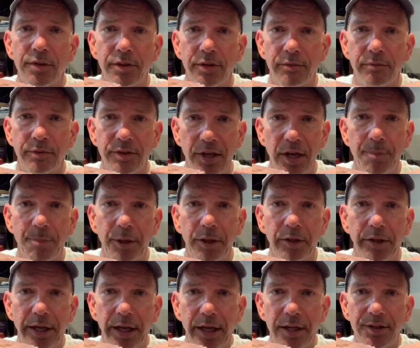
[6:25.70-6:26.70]

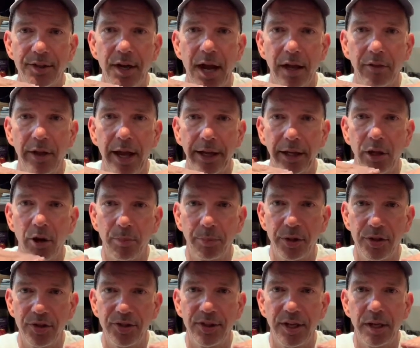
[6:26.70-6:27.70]
Typically, it's not like
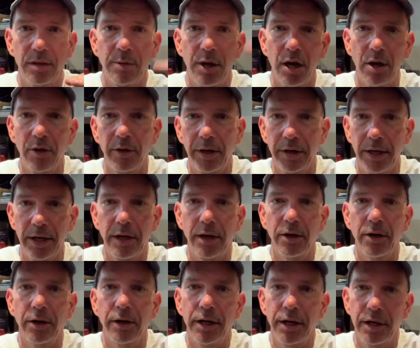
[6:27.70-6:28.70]
placebo, and
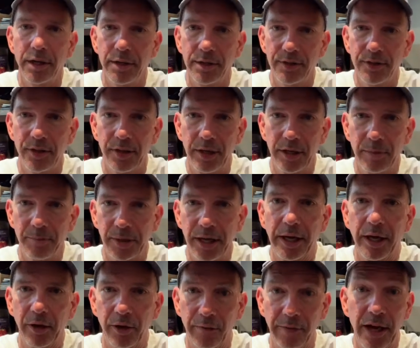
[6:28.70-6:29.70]
here is the
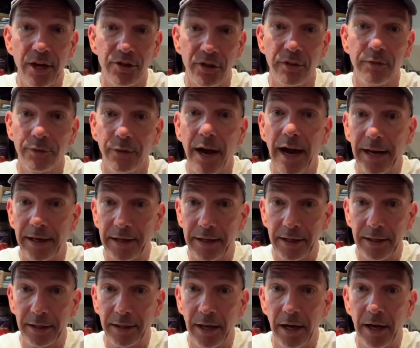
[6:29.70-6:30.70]
big intervention
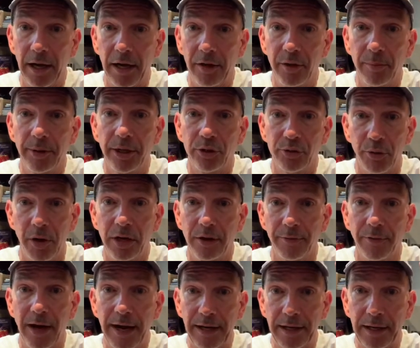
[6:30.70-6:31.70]
finding, the big drug
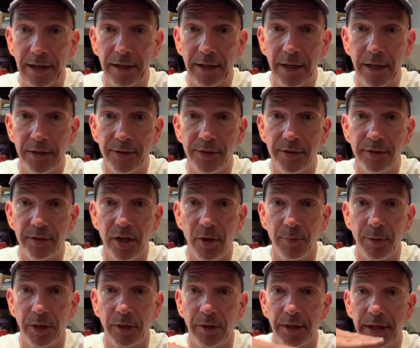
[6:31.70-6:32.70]
finding. It's
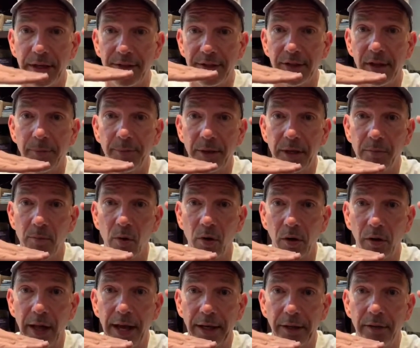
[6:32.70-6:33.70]
typically something
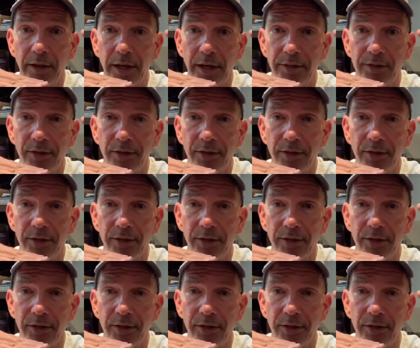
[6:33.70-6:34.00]
more like this.